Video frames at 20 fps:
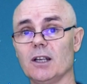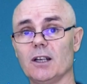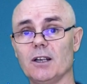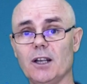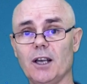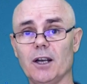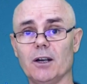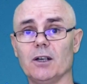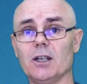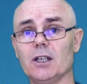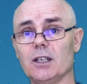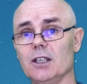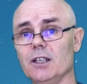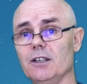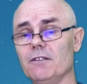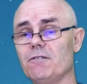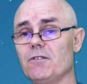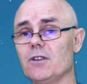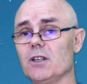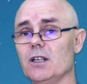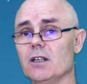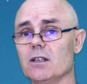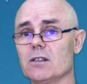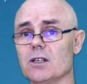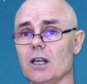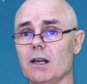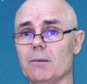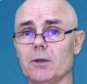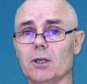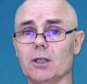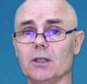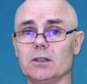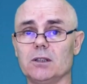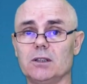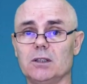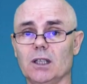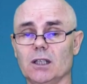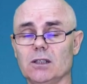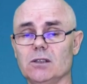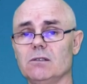Now, if the examiner
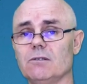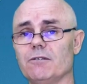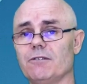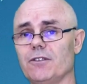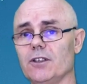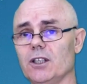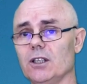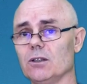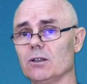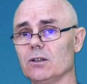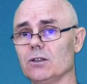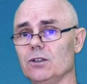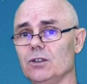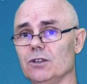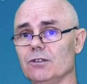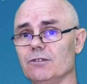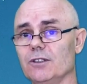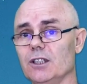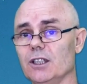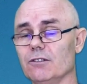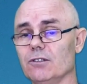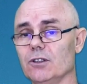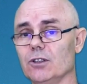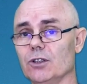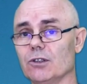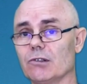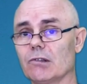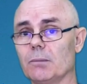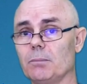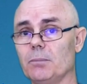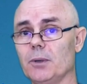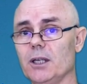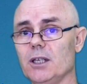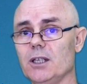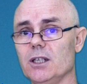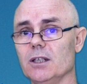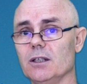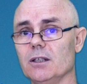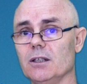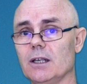doesn't feel you've given your
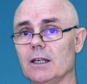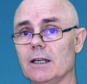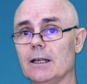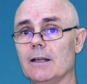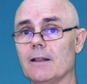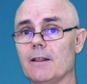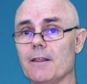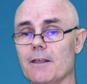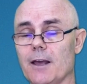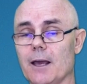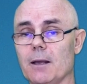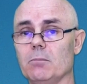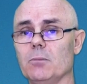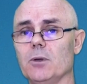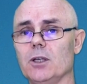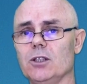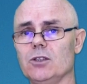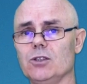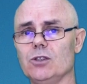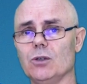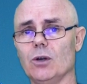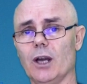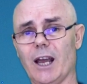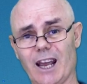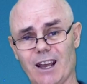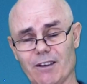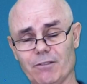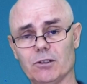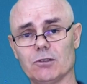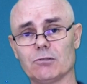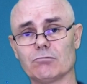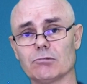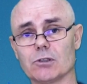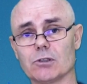opinion, that means you haven't